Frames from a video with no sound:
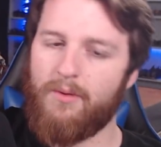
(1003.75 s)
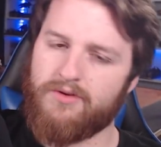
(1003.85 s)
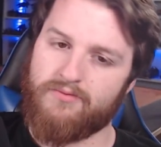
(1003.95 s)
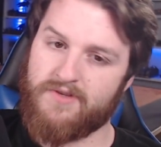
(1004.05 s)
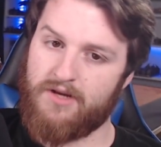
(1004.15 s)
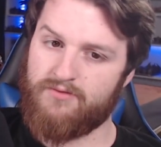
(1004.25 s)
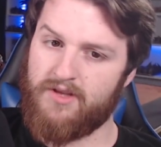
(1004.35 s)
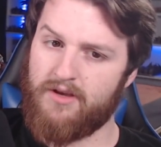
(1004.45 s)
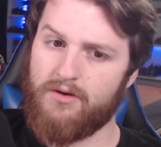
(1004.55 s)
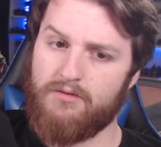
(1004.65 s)
which sounds
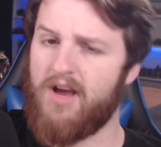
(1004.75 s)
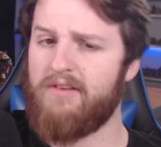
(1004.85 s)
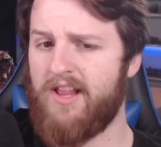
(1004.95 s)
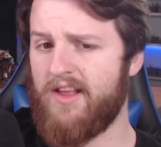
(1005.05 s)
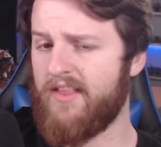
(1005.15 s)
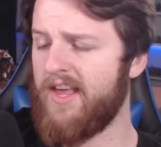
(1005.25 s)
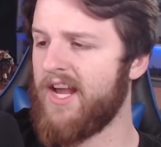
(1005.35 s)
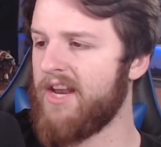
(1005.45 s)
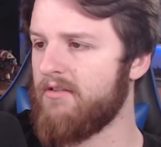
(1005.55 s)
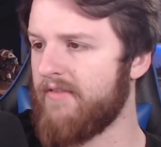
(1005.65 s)
really cool. I really like the
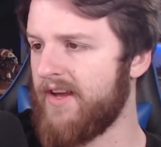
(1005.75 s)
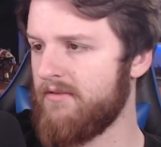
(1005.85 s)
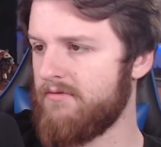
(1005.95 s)
idea of that.